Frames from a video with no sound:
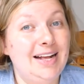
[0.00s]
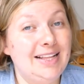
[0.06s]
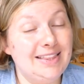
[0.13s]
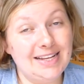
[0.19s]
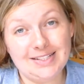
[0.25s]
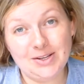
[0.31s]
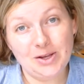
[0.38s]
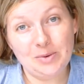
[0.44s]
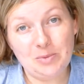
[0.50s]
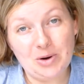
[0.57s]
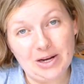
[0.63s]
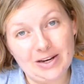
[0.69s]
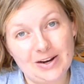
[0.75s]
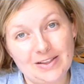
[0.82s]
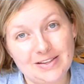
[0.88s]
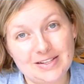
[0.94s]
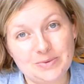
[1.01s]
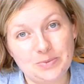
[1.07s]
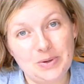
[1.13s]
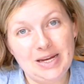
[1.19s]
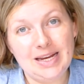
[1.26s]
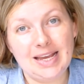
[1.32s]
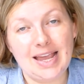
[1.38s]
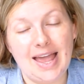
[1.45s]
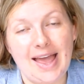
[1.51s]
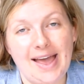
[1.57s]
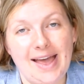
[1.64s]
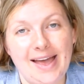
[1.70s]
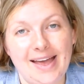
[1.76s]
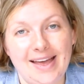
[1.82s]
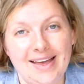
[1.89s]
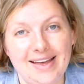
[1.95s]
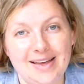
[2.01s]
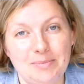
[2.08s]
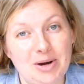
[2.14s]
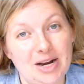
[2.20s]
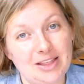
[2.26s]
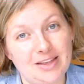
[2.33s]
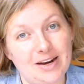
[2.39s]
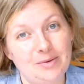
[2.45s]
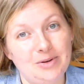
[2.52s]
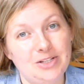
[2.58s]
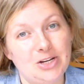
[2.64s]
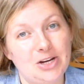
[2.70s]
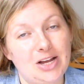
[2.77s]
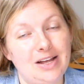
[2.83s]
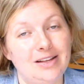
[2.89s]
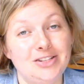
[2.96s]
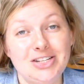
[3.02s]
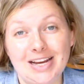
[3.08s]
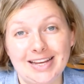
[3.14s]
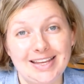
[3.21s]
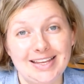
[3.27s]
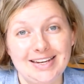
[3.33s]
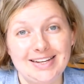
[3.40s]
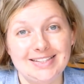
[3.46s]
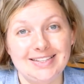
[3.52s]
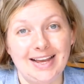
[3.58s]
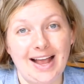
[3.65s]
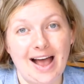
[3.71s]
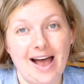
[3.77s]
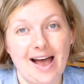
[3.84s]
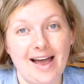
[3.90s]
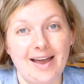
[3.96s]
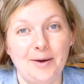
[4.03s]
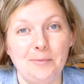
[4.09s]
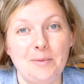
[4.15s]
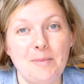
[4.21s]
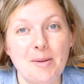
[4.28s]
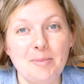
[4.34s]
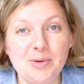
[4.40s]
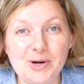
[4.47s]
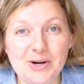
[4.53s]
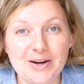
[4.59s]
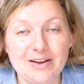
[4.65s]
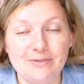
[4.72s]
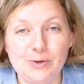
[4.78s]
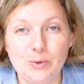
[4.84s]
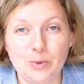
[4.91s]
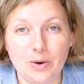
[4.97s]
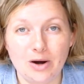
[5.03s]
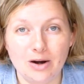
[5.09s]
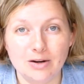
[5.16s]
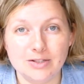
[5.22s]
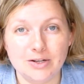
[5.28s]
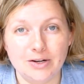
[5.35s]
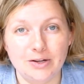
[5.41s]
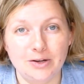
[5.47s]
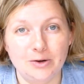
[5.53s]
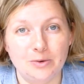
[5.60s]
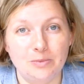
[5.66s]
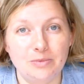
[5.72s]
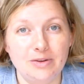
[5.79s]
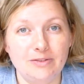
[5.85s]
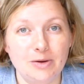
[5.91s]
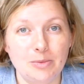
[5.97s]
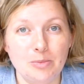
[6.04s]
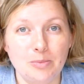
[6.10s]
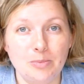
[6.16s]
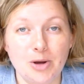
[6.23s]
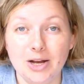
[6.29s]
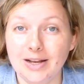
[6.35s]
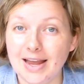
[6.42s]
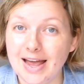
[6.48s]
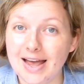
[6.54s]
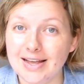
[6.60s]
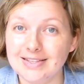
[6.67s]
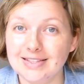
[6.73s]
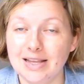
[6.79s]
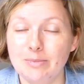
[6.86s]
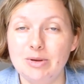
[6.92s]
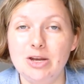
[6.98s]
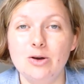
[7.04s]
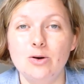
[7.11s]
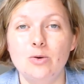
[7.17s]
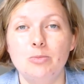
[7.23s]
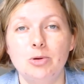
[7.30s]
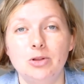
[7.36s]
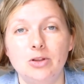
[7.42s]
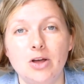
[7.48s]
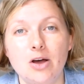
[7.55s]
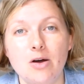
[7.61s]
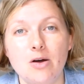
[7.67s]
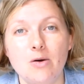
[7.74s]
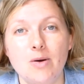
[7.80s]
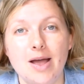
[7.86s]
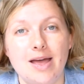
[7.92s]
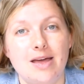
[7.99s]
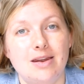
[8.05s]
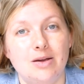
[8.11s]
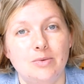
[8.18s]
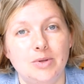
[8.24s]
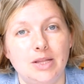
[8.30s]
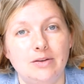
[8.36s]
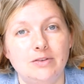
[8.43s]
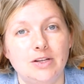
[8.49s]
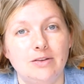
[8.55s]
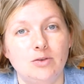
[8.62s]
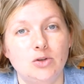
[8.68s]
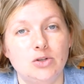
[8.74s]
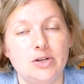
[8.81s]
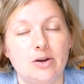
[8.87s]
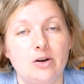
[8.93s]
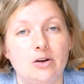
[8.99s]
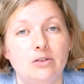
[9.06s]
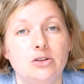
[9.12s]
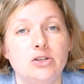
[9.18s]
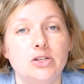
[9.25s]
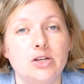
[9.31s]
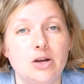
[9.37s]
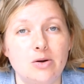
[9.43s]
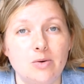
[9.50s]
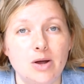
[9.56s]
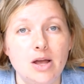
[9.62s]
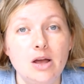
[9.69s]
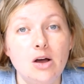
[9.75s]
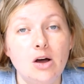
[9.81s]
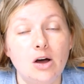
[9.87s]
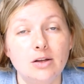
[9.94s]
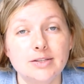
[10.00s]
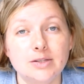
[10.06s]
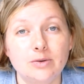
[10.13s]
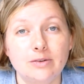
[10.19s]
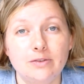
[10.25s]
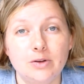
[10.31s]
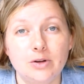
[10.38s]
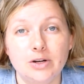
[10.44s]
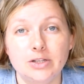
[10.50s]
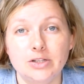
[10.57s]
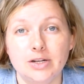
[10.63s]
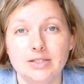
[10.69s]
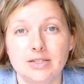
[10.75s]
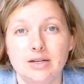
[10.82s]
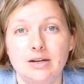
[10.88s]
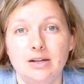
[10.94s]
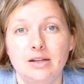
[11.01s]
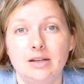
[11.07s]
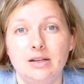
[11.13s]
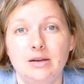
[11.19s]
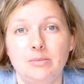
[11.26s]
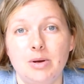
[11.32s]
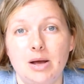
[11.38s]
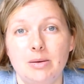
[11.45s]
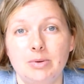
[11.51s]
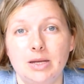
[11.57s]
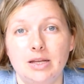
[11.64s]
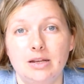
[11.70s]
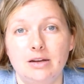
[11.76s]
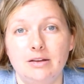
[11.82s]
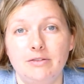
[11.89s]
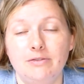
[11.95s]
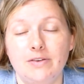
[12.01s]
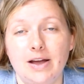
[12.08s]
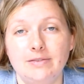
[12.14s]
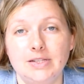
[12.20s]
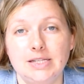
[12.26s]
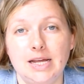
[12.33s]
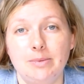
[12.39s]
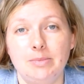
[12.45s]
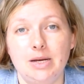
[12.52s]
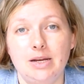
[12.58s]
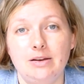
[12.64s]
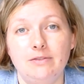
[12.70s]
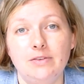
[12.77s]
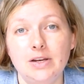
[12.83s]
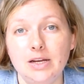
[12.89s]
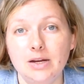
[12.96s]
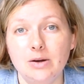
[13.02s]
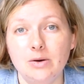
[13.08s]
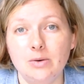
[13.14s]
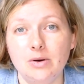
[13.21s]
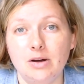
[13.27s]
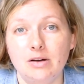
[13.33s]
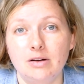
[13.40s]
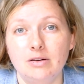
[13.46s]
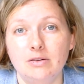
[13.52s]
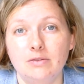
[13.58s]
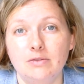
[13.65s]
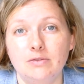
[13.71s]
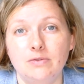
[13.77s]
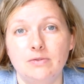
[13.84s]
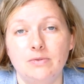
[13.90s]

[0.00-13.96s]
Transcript: that's all I'm working on this week. But I thought I would check in and say hi. Remember, if you are starting your own weaving podcast, let me know below, and I would love to give you a shout out on the show. Also, if you're interested in popping in a 5 to 10 minute video of